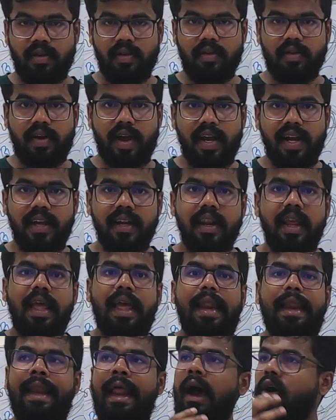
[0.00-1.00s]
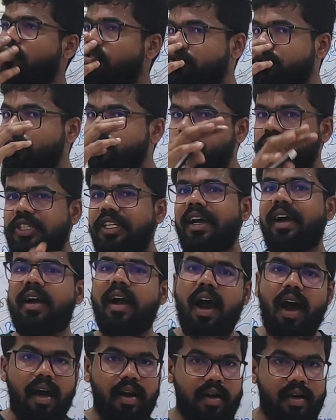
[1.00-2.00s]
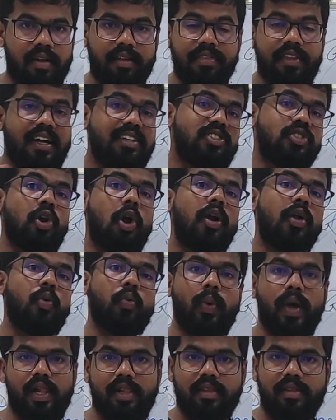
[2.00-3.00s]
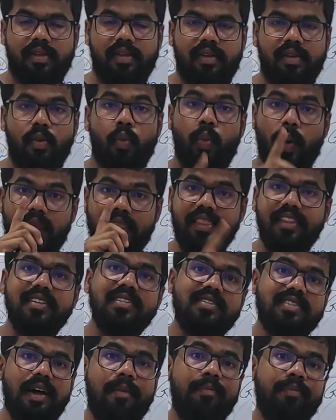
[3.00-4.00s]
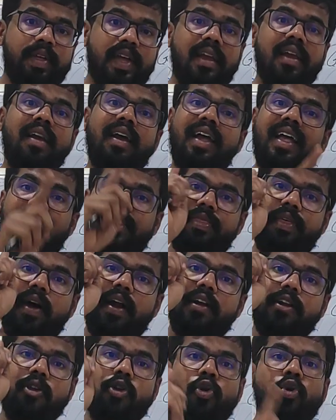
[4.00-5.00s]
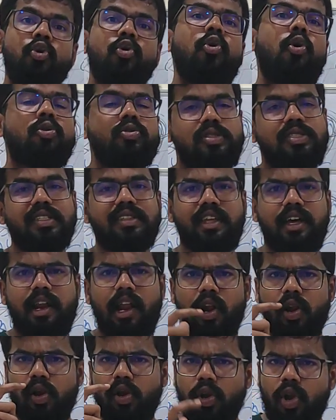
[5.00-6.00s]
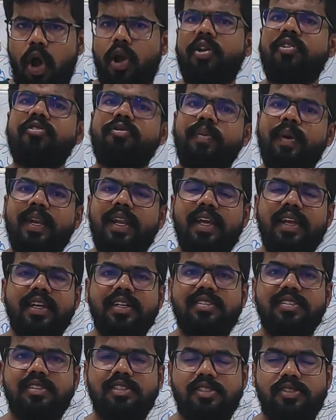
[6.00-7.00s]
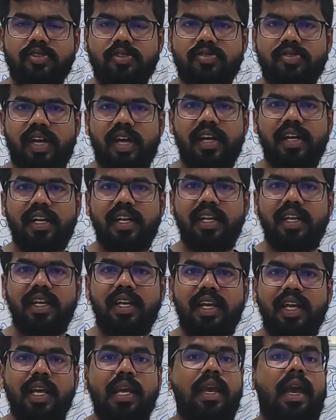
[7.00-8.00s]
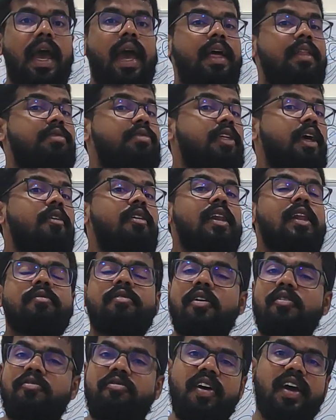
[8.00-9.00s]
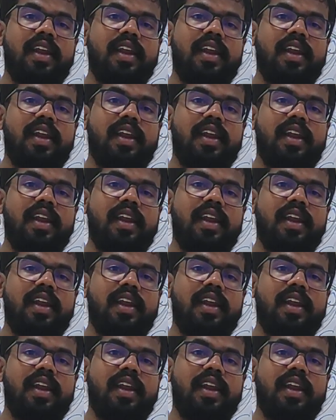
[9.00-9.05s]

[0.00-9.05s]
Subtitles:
Right? Now you see a car. That's not a wealth. Wealth is something that you don't see. There are a lot of millionaires in the society and they live a